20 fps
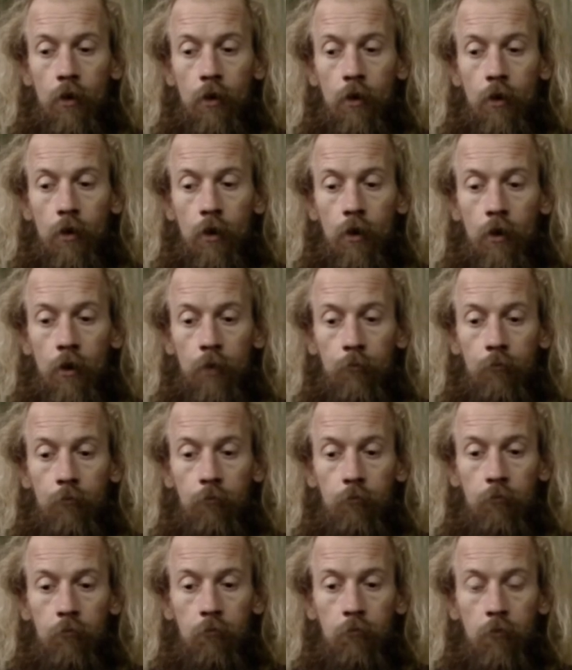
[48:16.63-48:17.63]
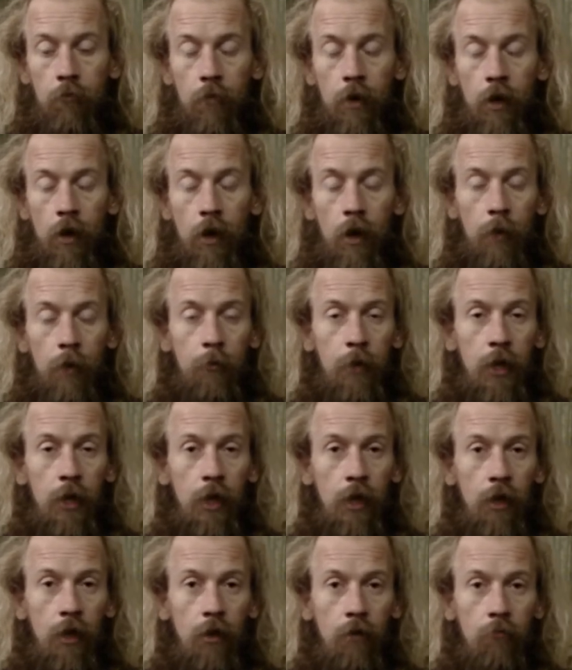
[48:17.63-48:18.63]
Um, I'm
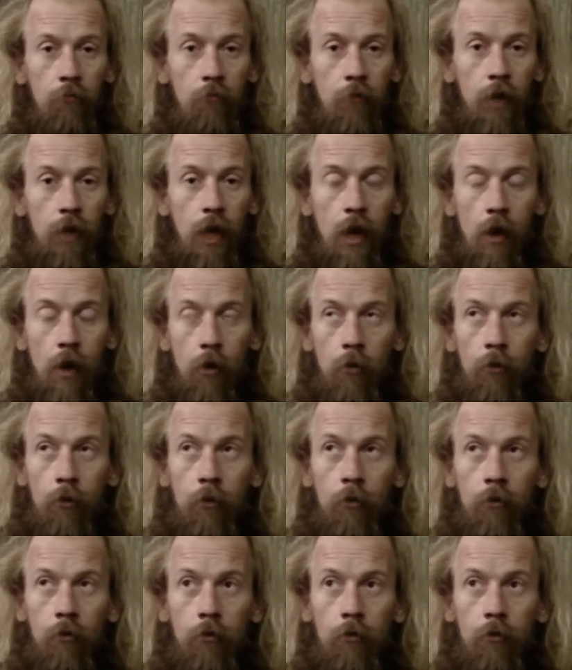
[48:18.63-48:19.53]
here now.